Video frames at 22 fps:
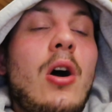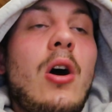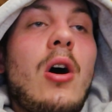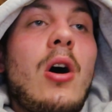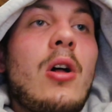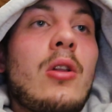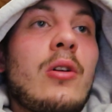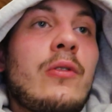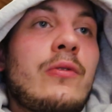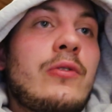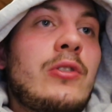
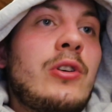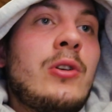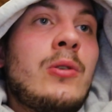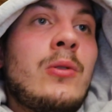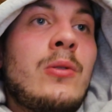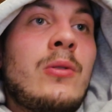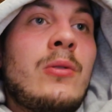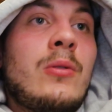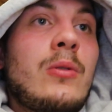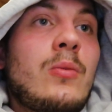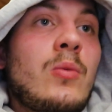all of
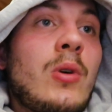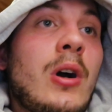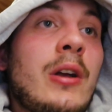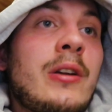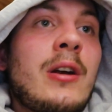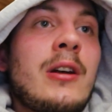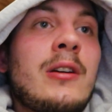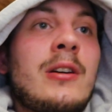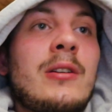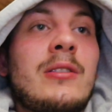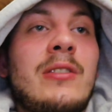you
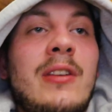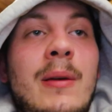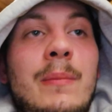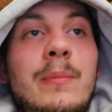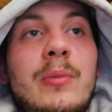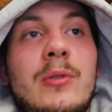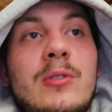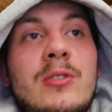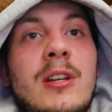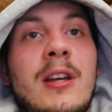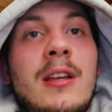
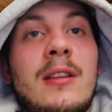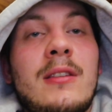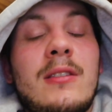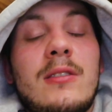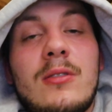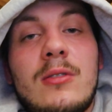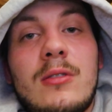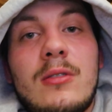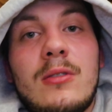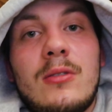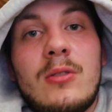
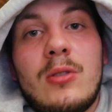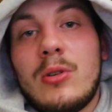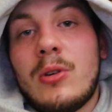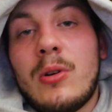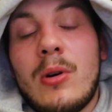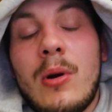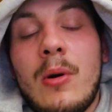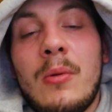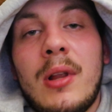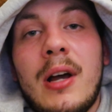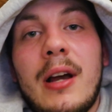110% to
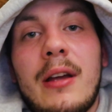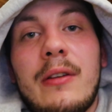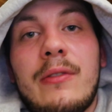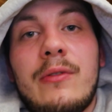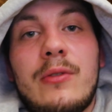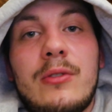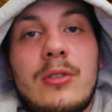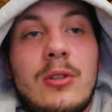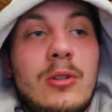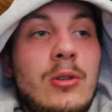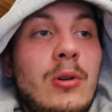your own life,
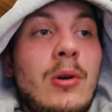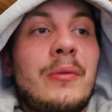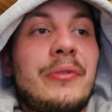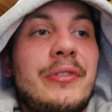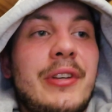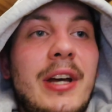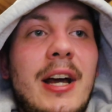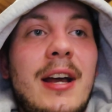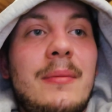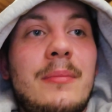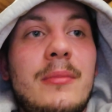to your own
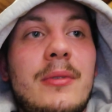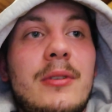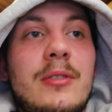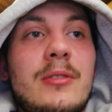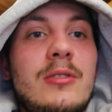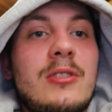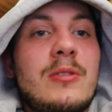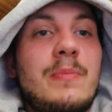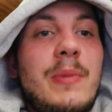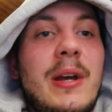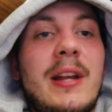time.
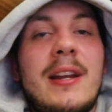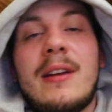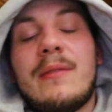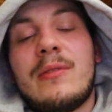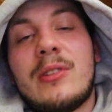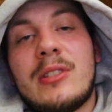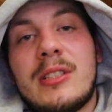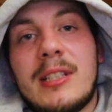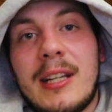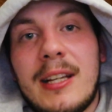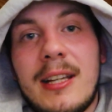Spend
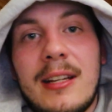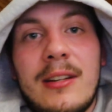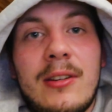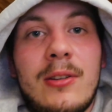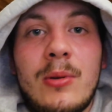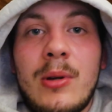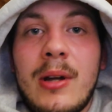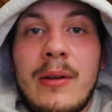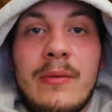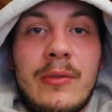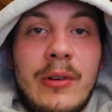every second,
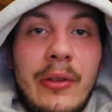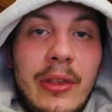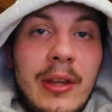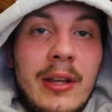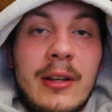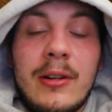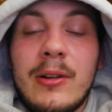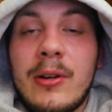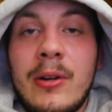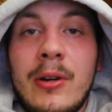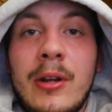do
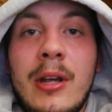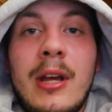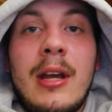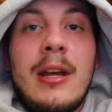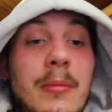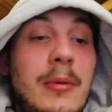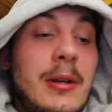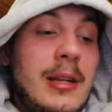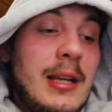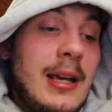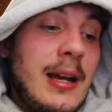everything good.
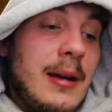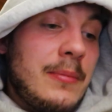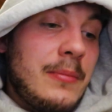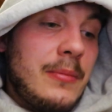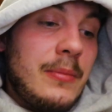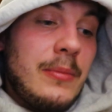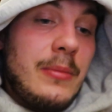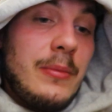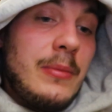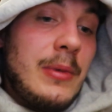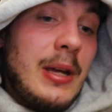And yeah,
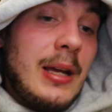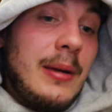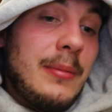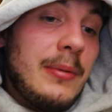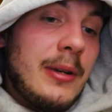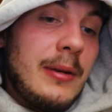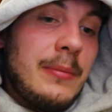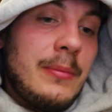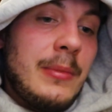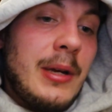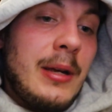
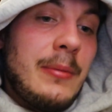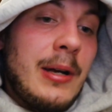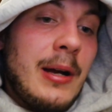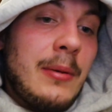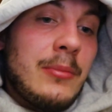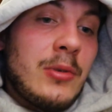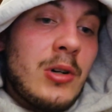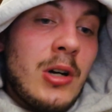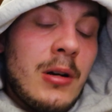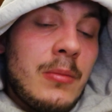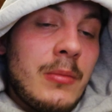maybe
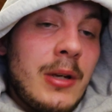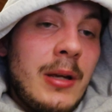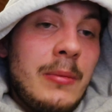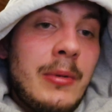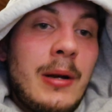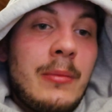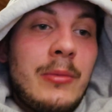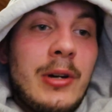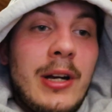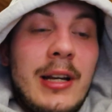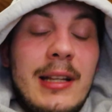I'm wrong,
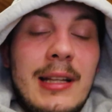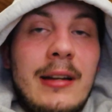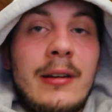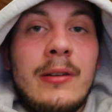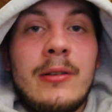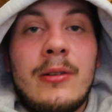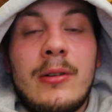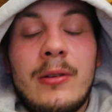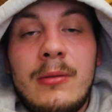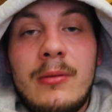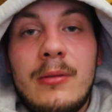maybe I'm right, I
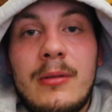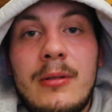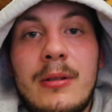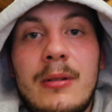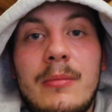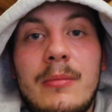don't know.